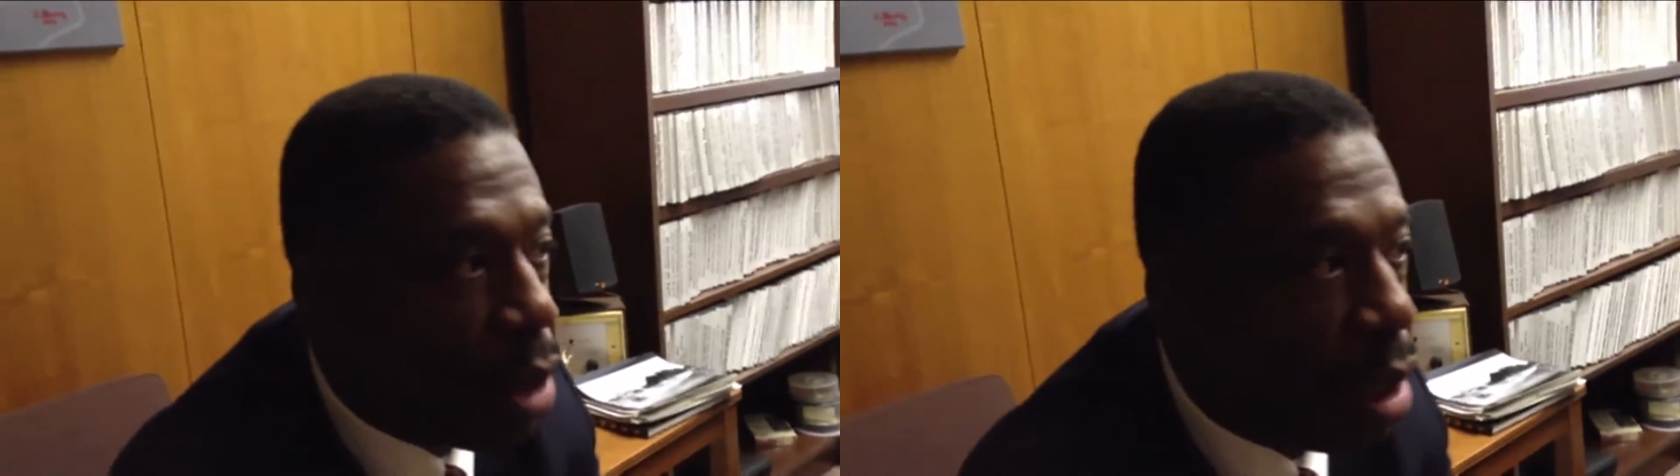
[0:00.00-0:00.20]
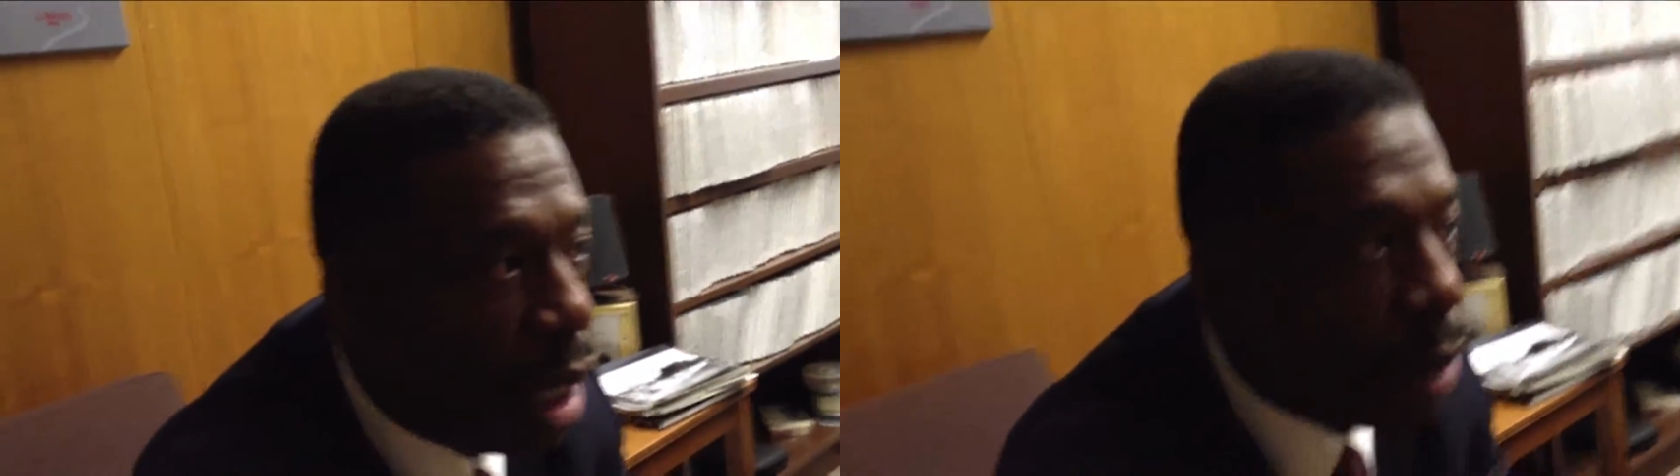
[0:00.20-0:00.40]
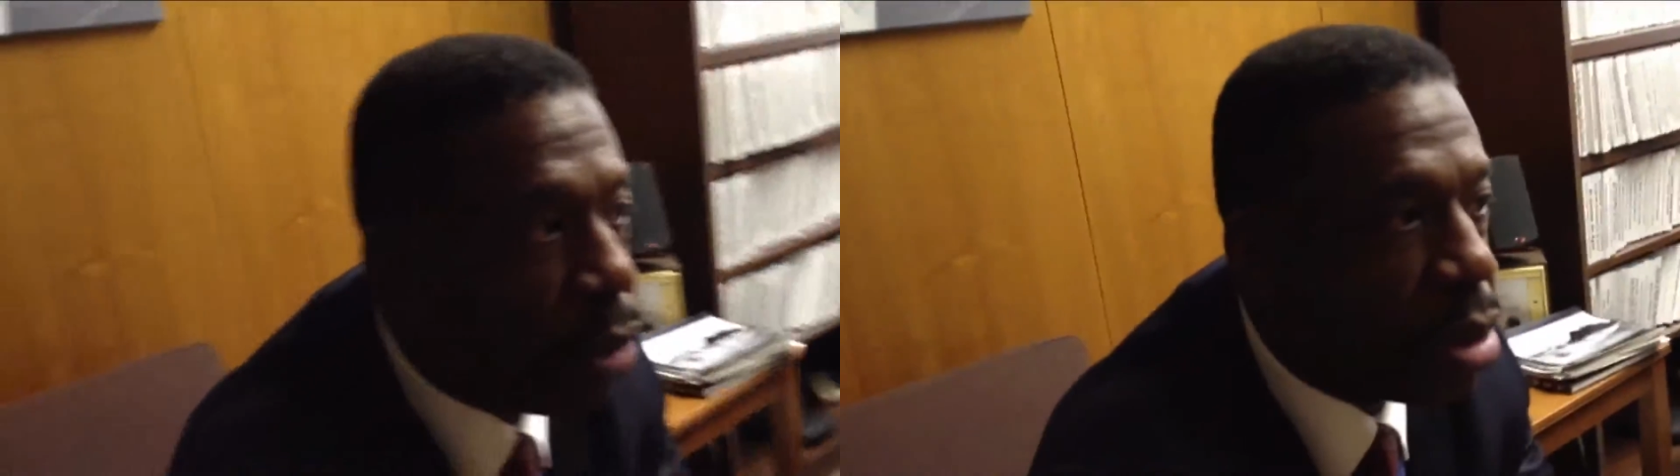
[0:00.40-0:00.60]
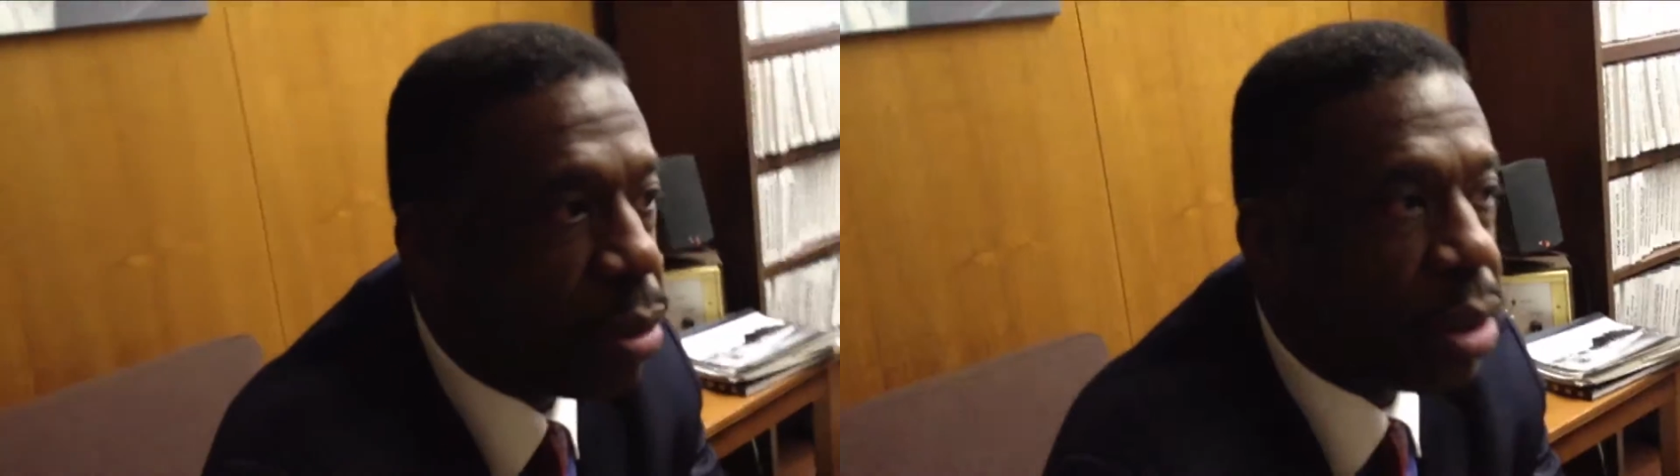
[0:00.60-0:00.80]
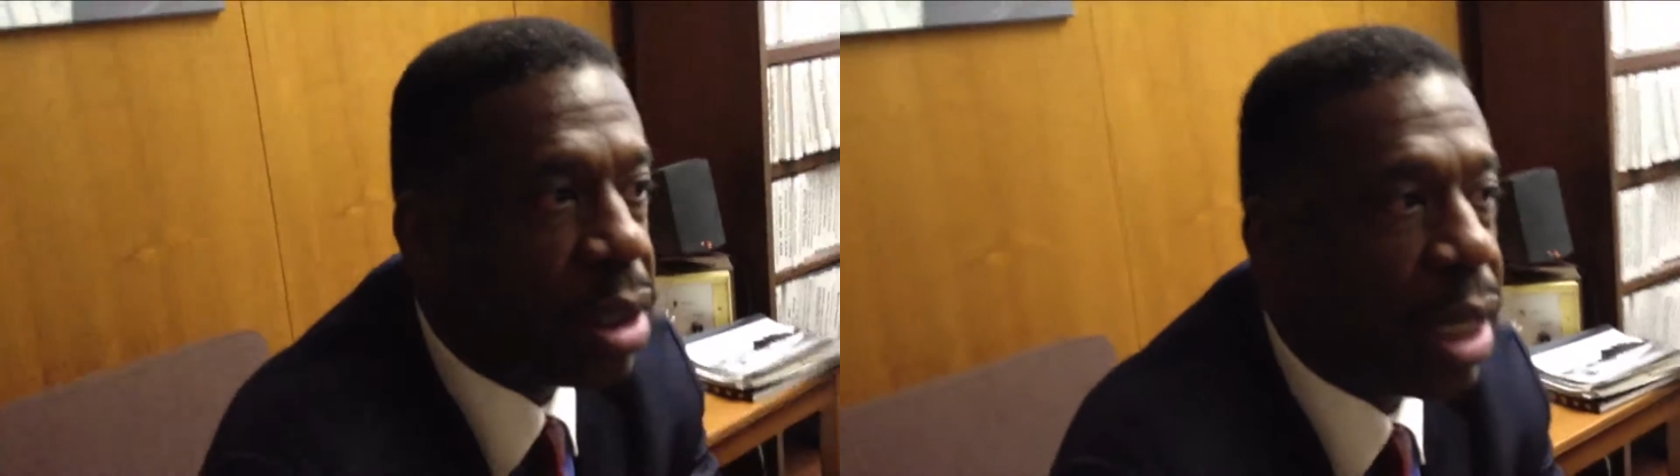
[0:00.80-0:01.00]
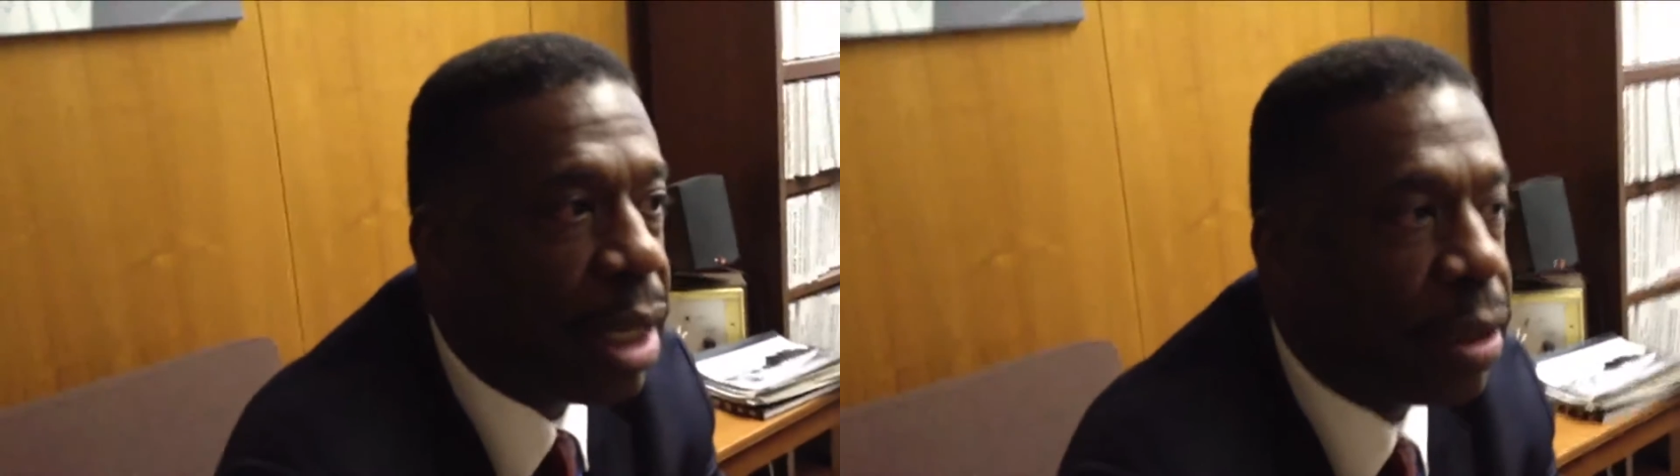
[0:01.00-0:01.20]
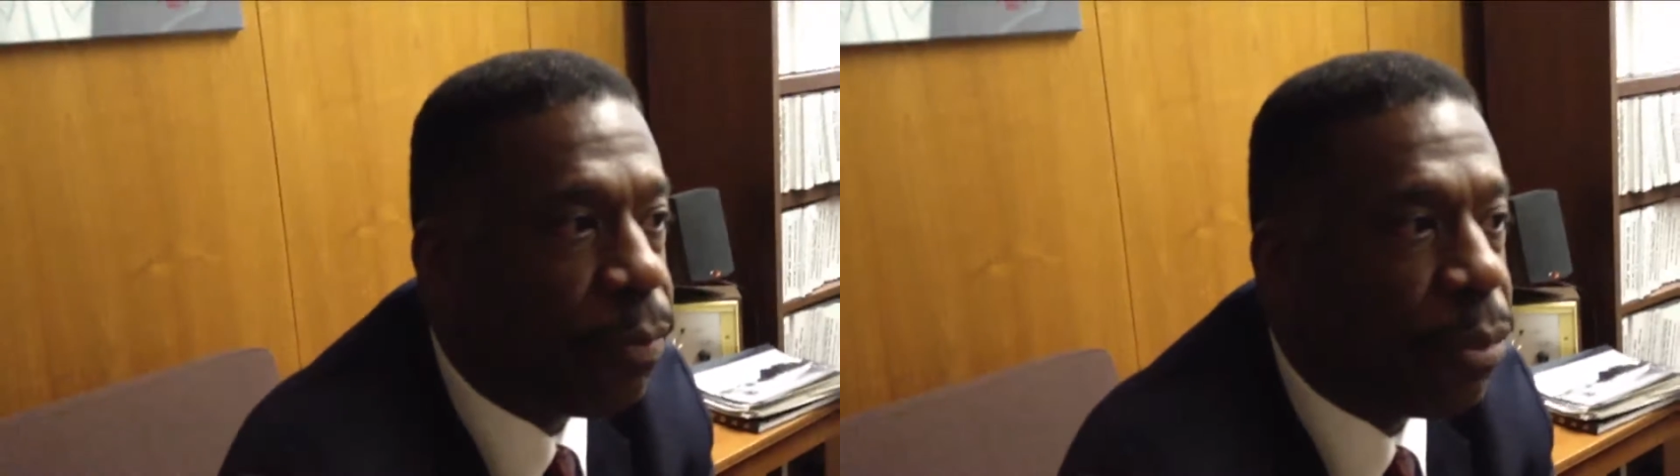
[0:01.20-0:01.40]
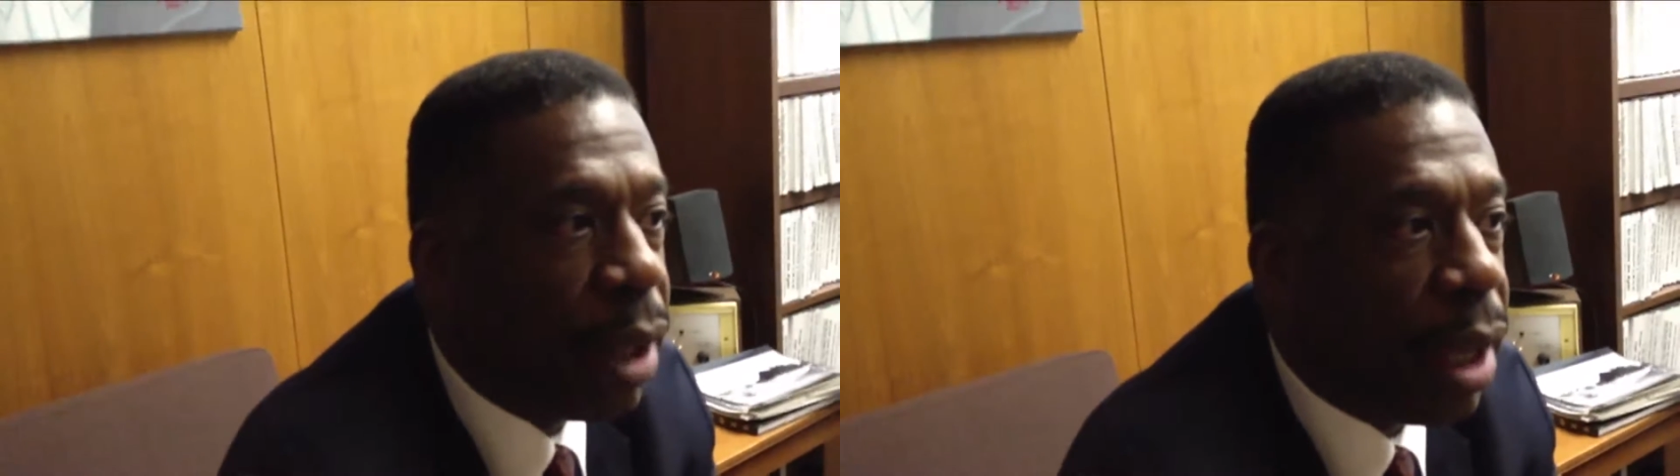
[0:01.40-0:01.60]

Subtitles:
they're able to attend